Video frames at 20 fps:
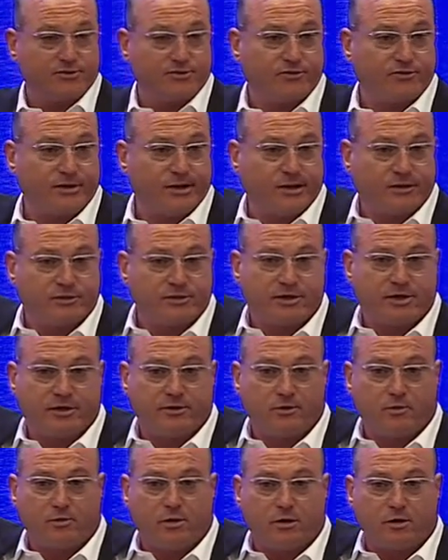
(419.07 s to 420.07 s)
to stay outside
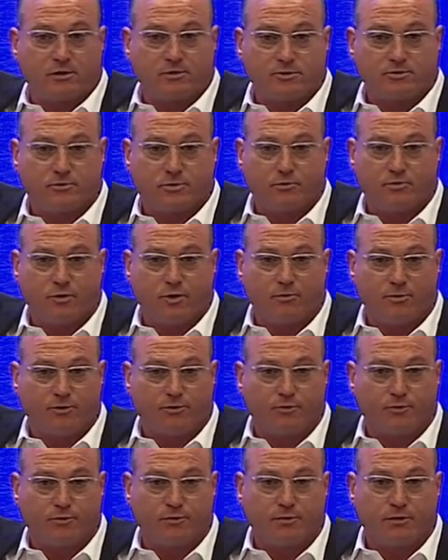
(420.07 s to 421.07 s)
the walls, a Roman
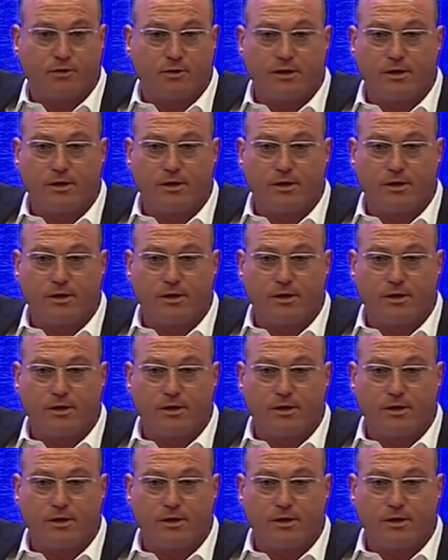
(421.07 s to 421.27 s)
rule.